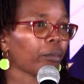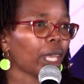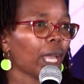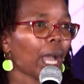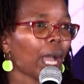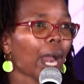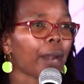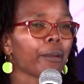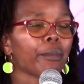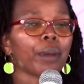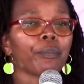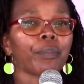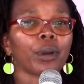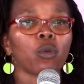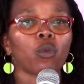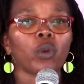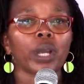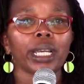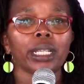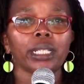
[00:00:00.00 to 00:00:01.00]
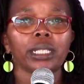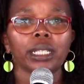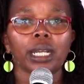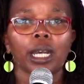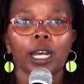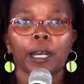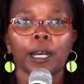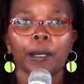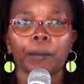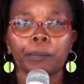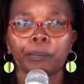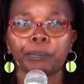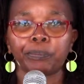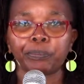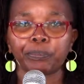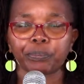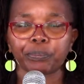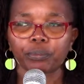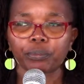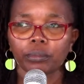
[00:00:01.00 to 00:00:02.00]
I remember when, um,
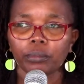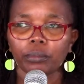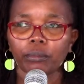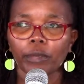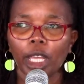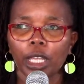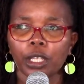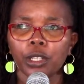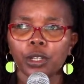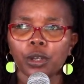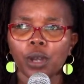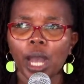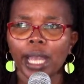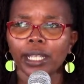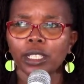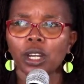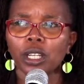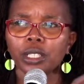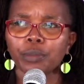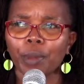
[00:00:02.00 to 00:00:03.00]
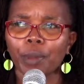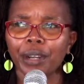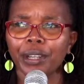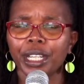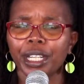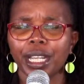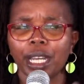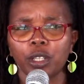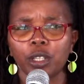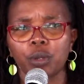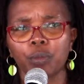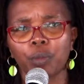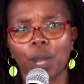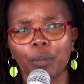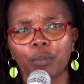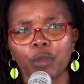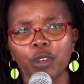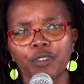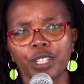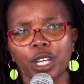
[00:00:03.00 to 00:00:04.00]
you know, I got married, I, I
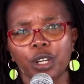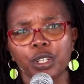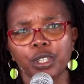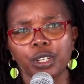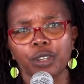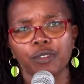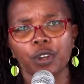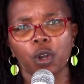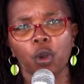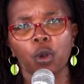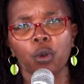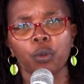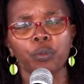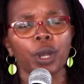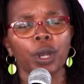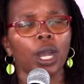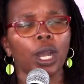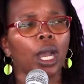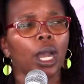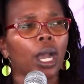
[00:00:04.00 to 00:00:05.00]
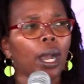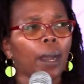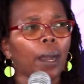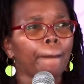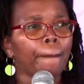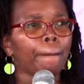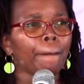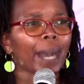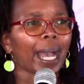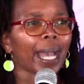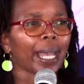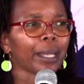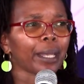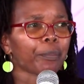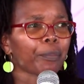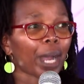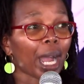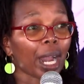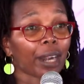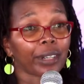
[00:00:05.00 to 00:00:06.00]
moved out of home. My
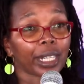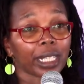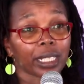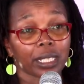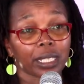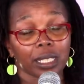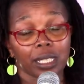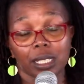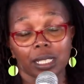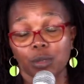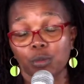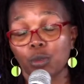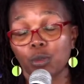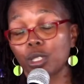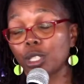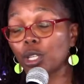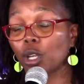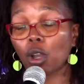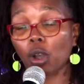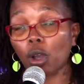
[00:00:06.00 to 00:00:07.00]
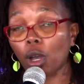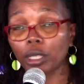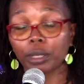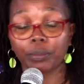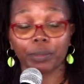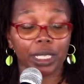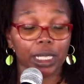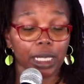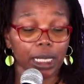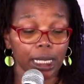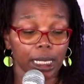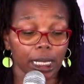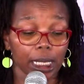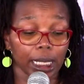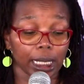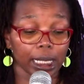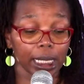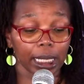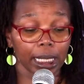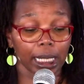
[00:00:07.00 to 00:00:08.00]
parents would call me still and
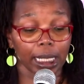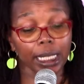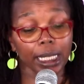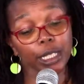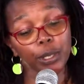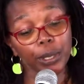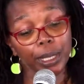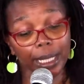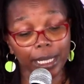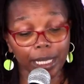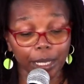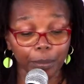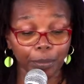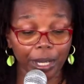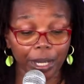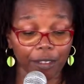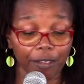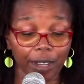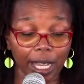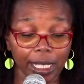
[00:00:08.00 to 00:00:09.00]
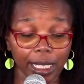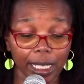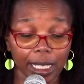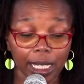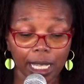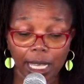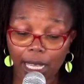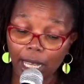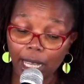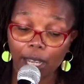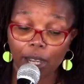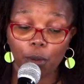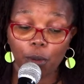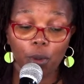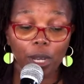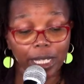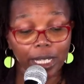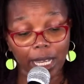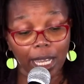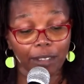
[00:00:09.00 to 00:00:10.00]
say, Did you eat breakfast? What
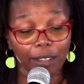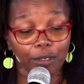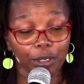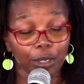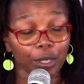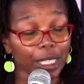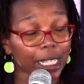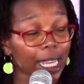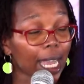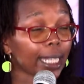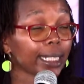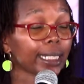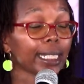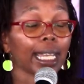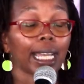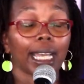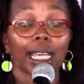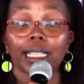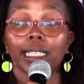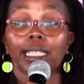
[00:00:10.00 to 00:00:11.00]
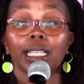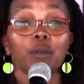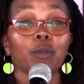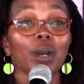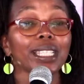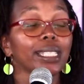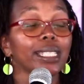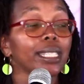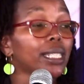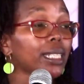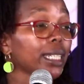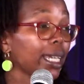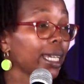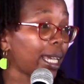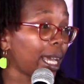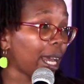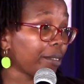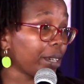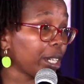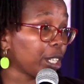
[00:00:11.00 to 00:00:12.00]
have you done? They were still
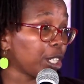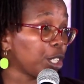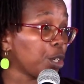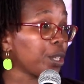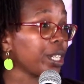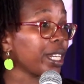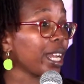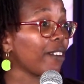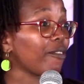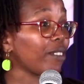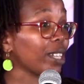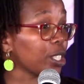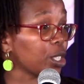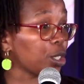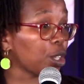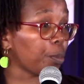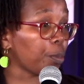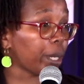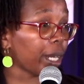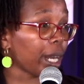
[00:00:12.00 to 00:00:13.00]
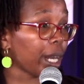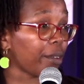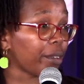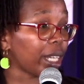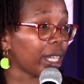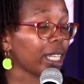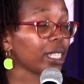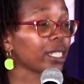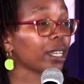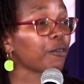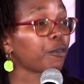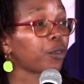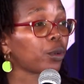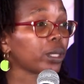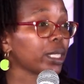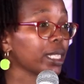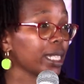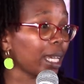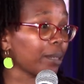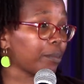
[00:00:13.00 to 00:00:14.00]
caring. You never stop caring. It's a full
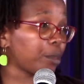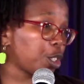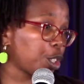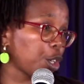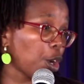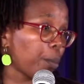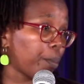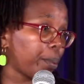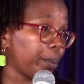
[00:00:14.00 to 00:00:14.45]
time job.